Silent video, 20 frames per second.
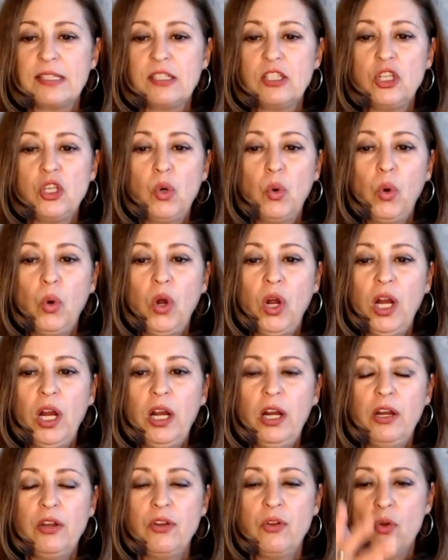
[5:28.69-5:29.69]

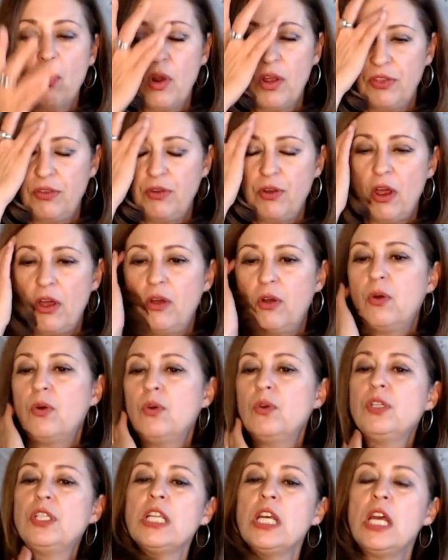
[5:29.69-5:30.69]
your North
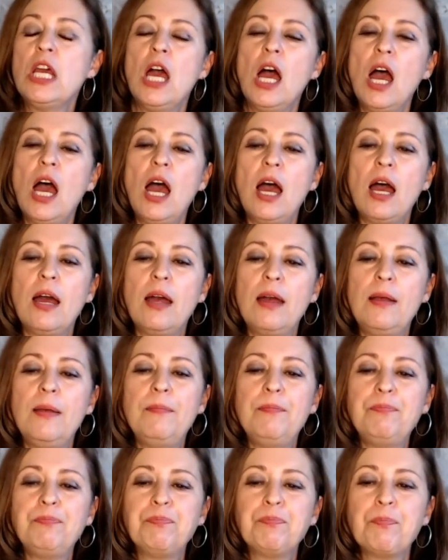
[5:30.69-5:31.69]
Node,
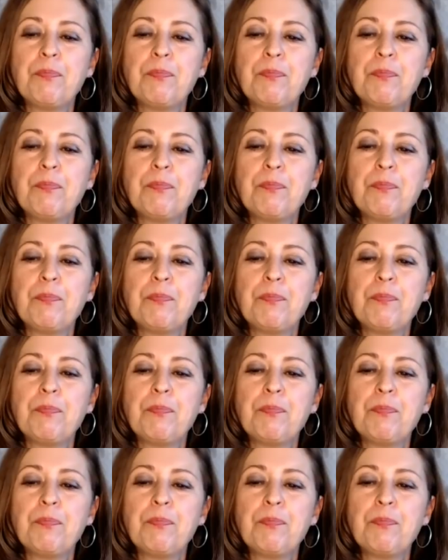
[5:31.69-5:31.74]
um,